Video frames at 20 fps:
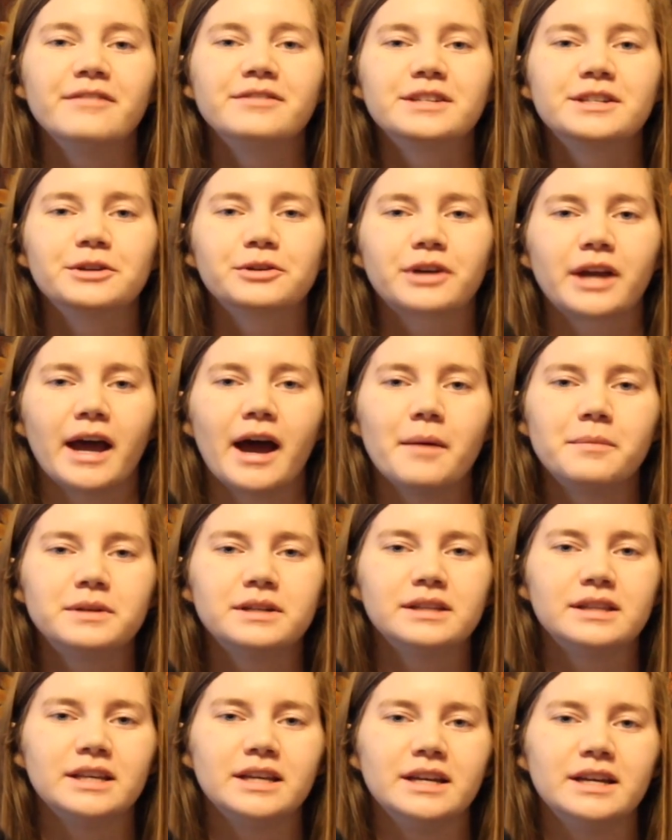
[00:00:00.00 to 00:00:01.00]
still
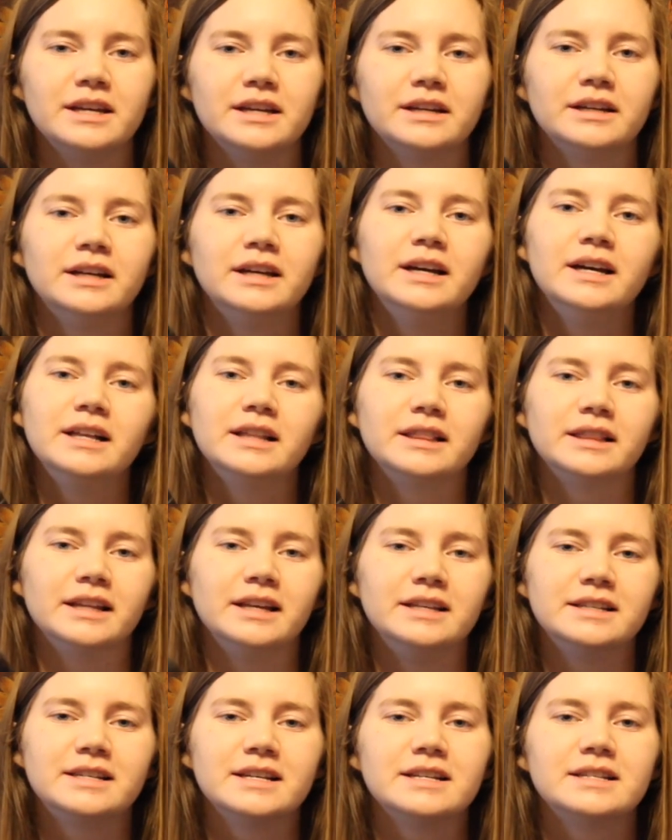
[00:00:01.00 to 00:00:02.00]
kept the
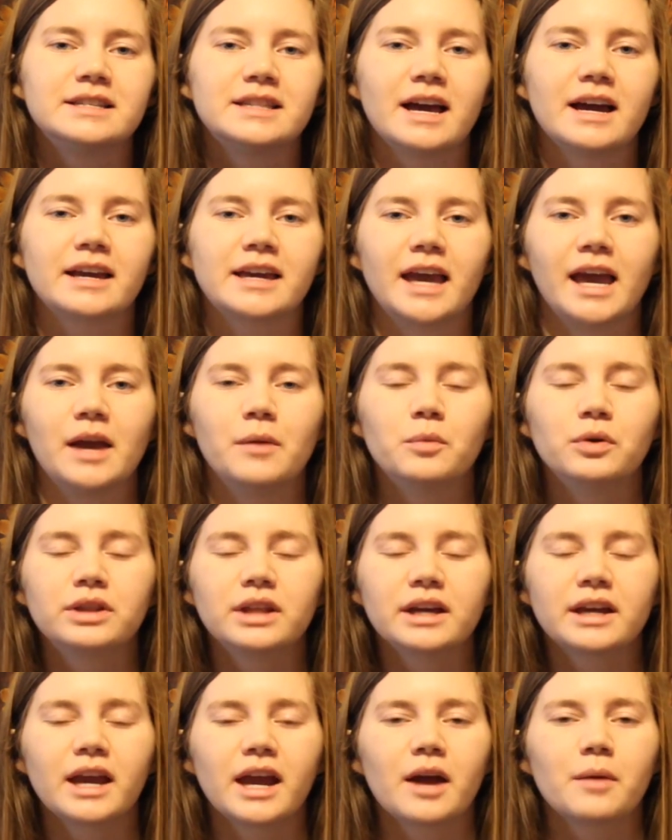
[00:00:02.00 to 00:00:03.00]
lenses that came with
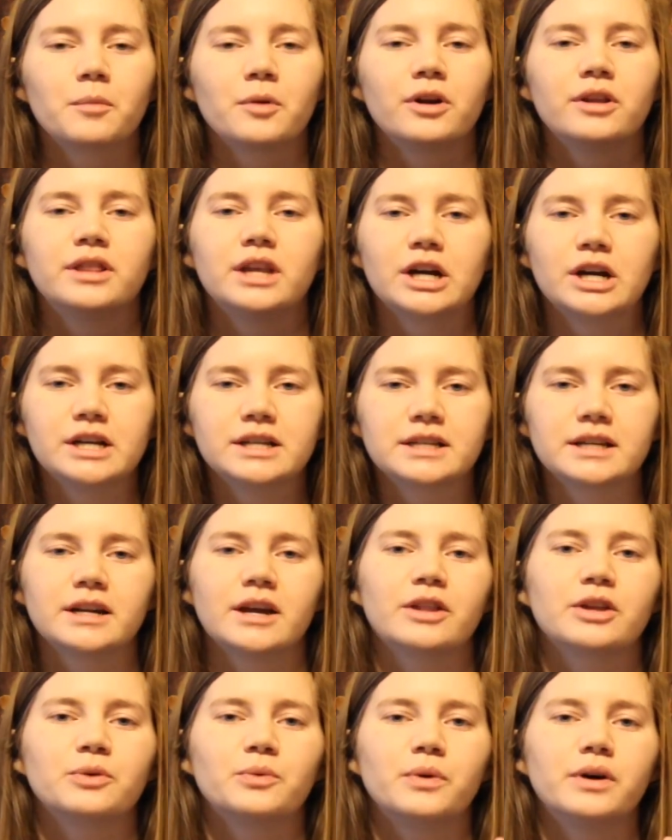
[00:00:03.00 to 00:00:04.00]
the camera. There is
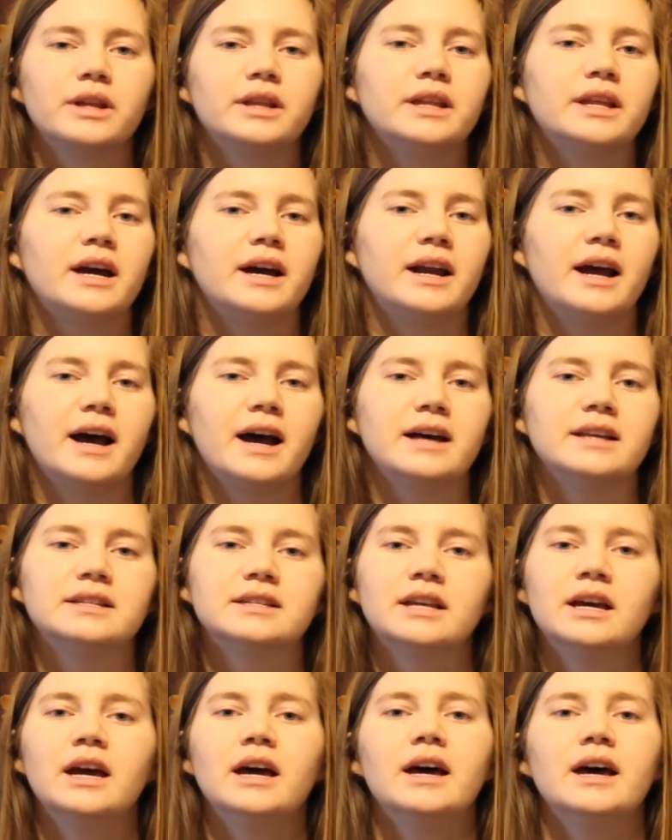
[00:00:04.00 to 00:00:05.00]
another one that has
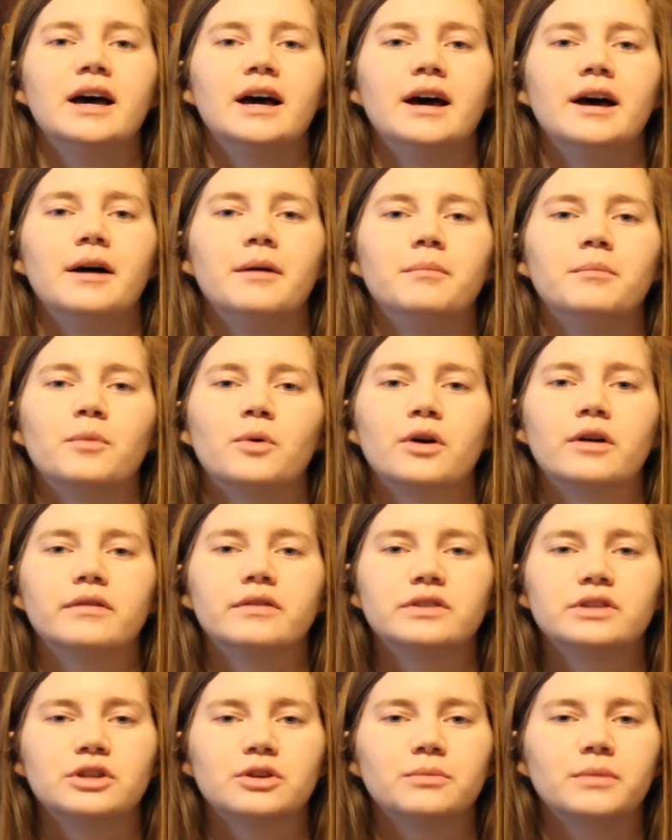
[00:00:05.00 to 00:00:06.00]
more of
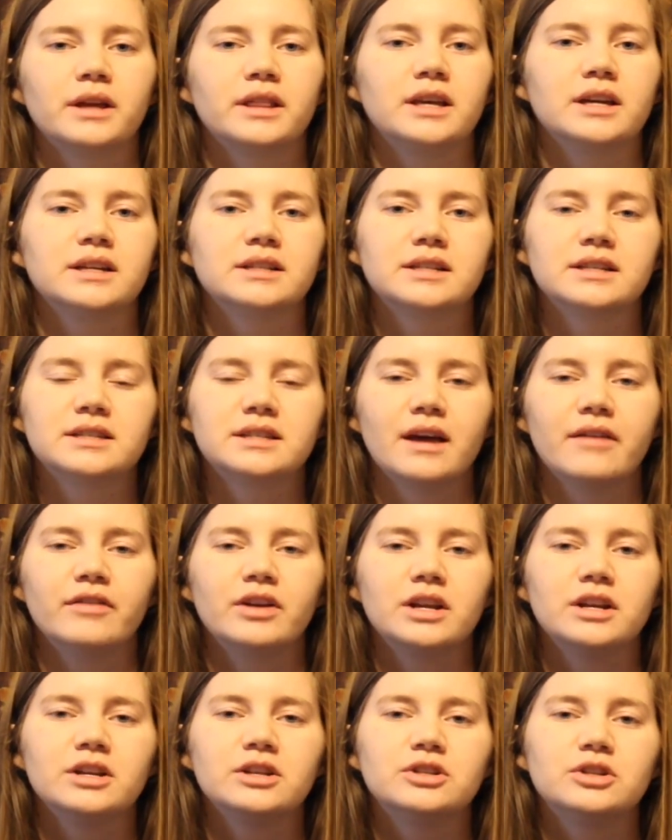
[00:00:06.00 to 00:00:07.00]
a zoom. I think it's a
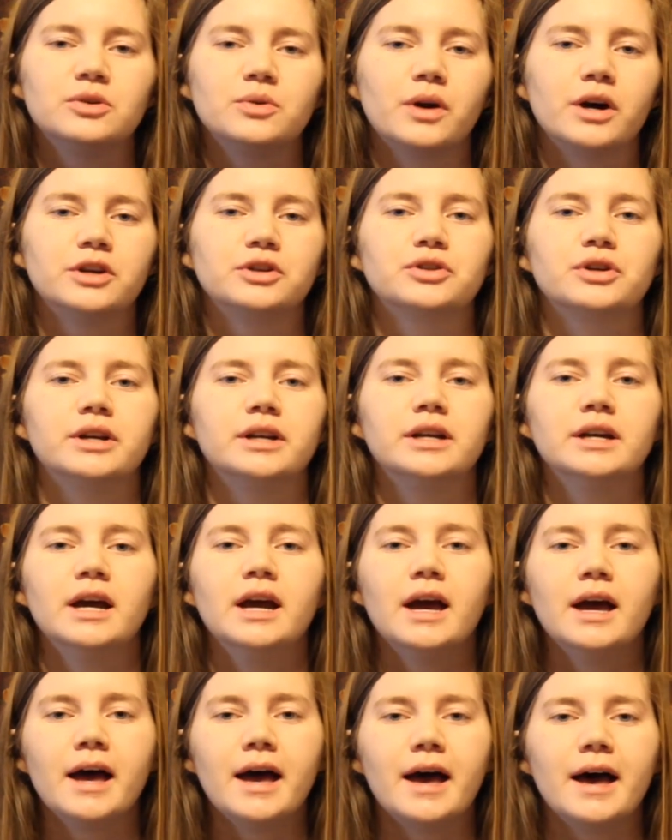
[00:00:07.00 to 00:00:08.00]
70 to 200,
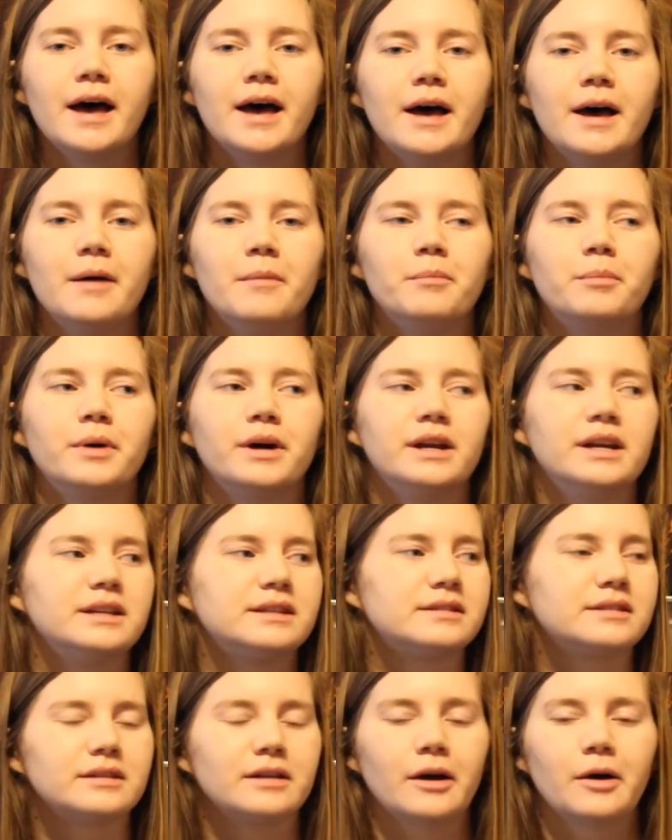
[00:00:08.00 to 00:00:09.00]
but
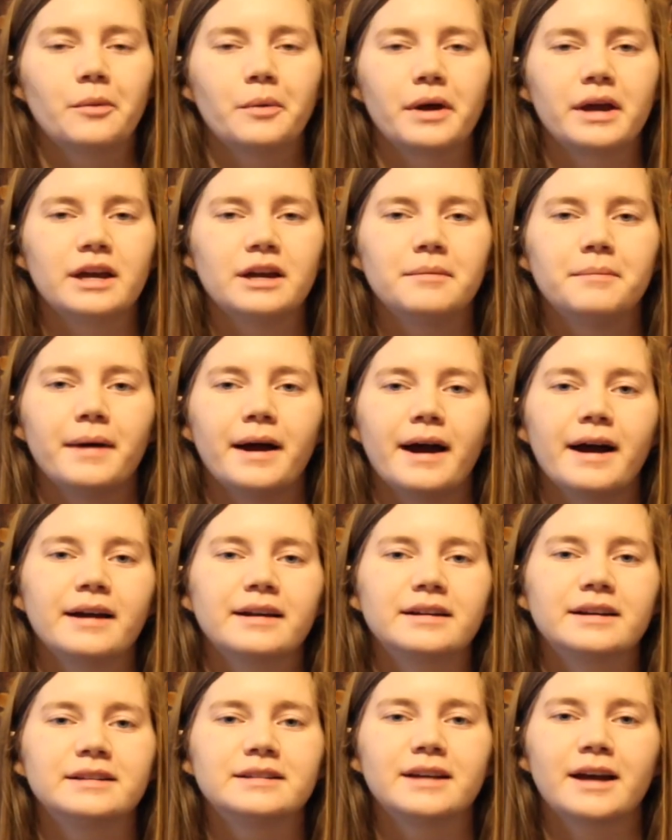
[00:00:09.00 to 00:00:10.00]
it's away in a
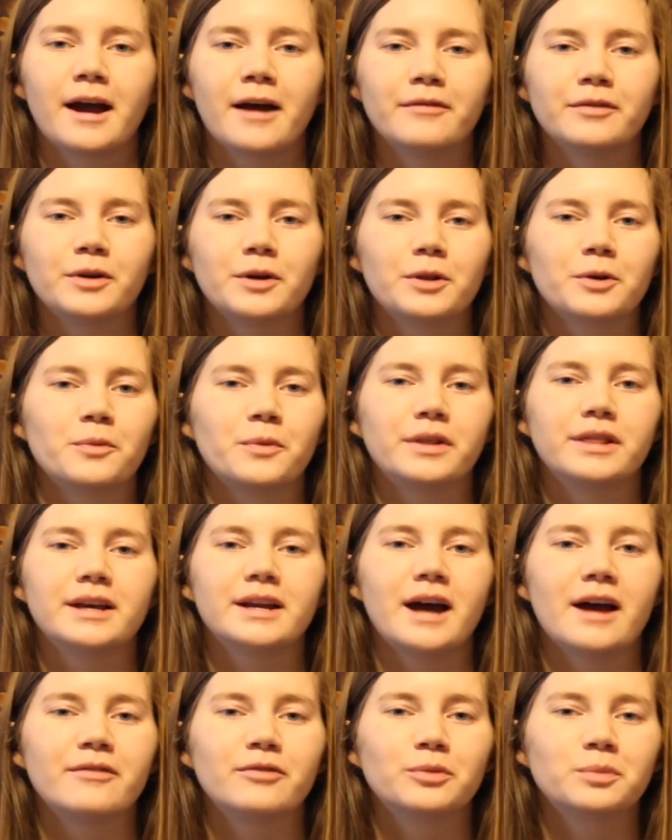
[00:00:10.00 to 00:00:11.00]
bag because I have another one that
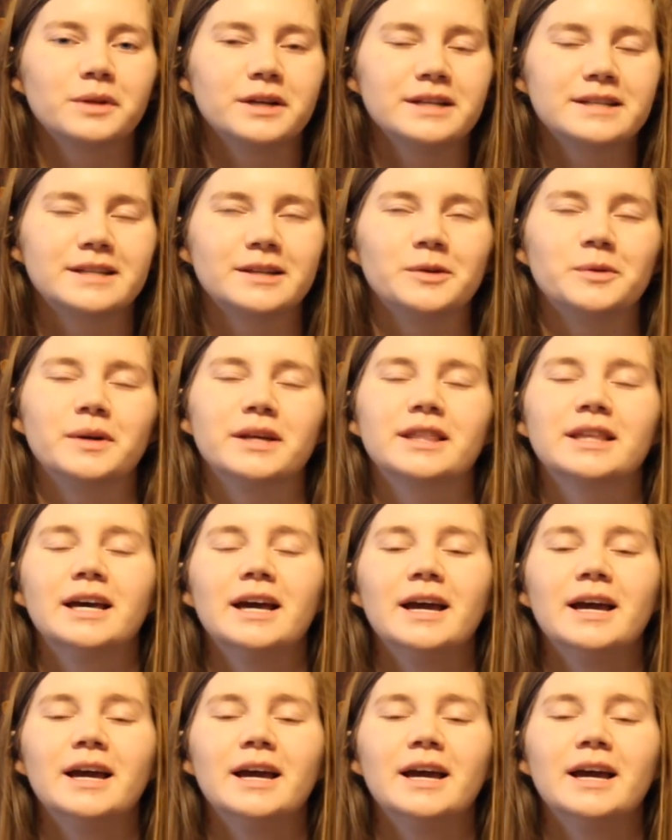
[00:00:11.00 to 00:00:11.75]
I've replaced it with.